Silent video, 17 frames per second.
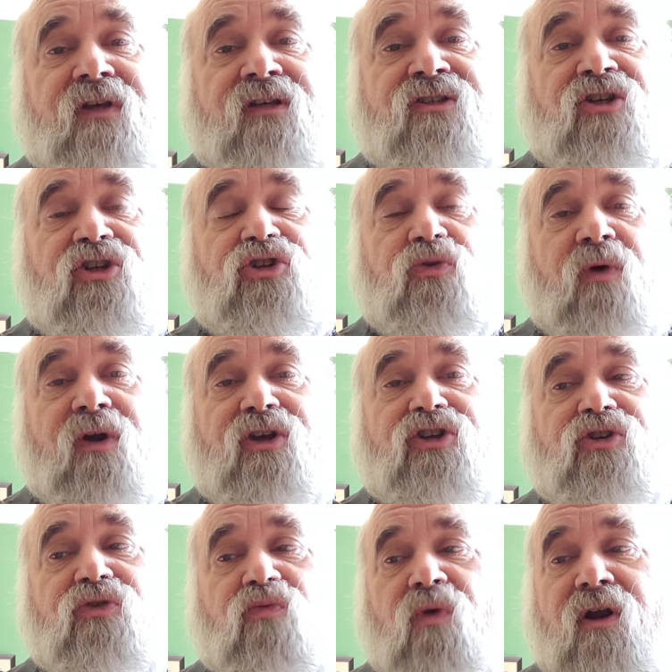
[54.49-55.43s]
a
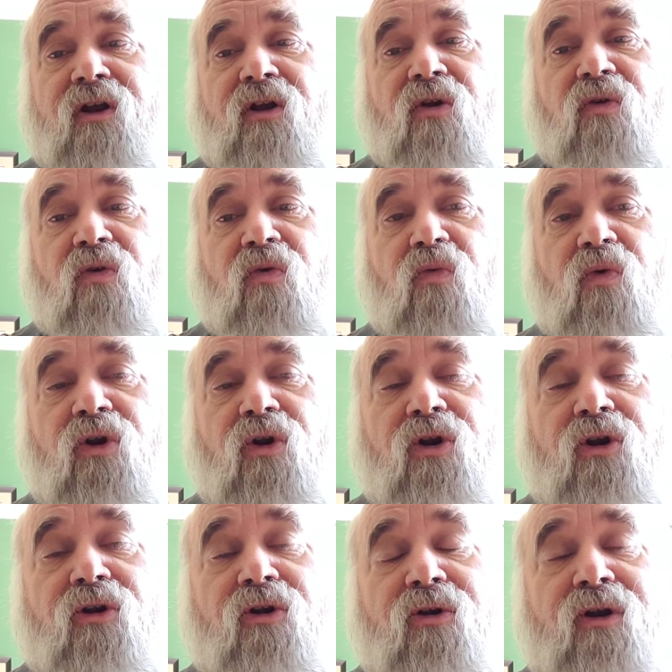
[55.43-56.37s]
situation where
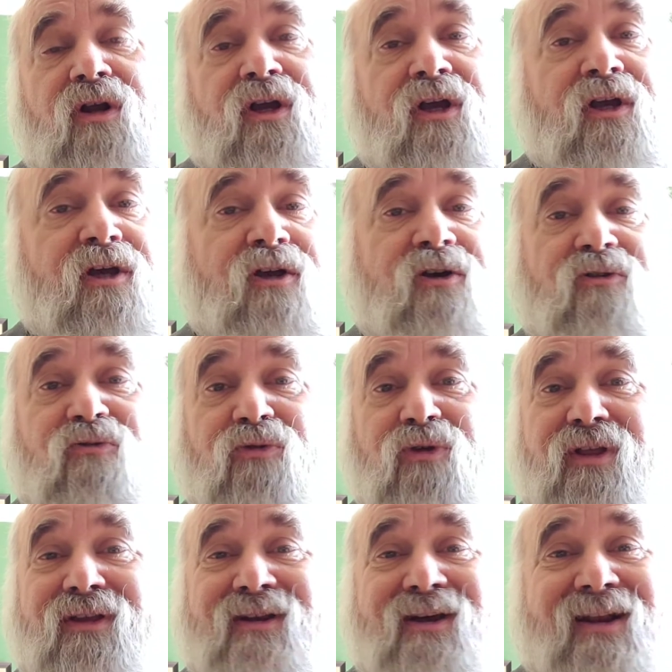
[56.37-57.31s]
we're
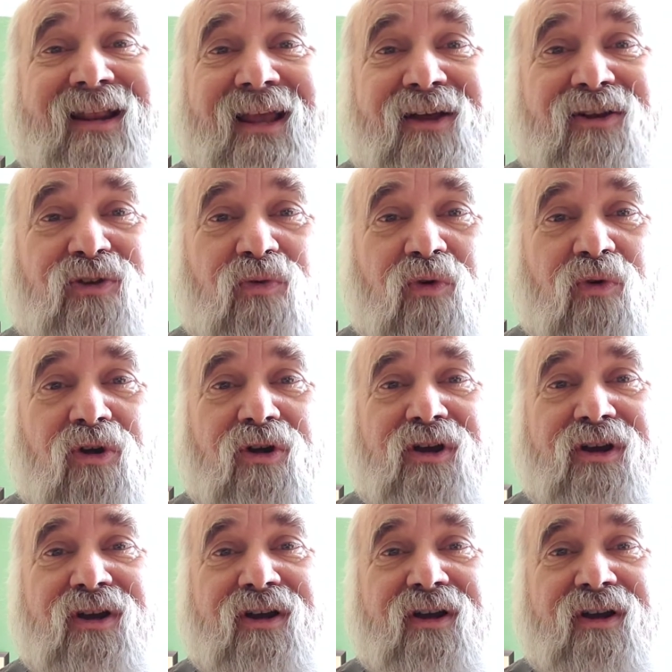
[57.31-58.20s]
really not allowed to work,